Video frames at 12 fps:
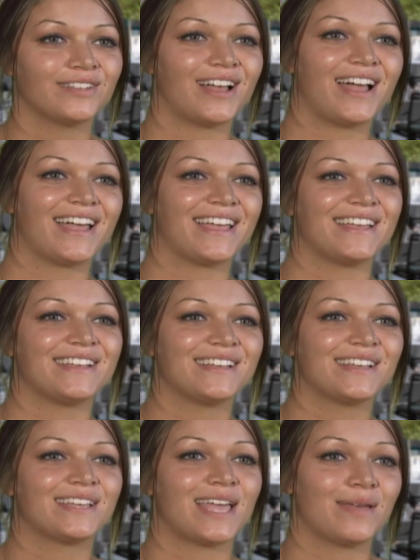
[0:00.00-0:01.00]
I
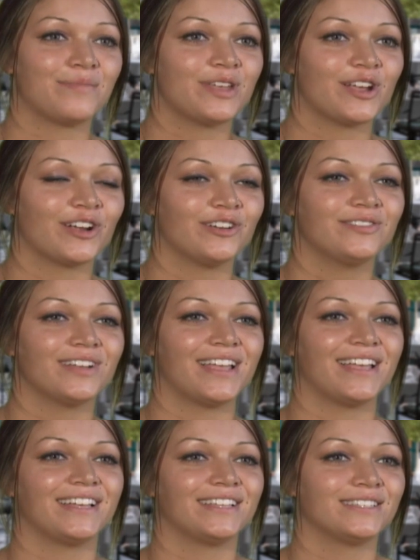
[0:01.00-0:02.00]
came here
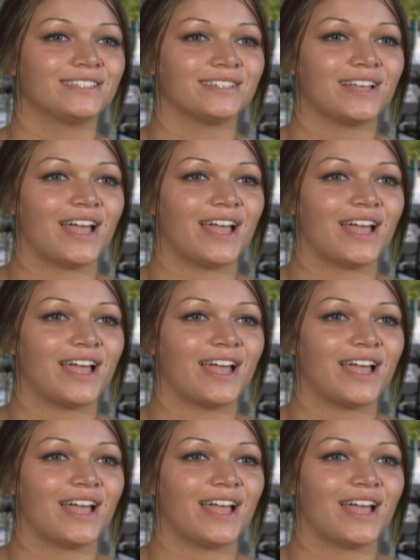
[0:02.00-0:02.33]
and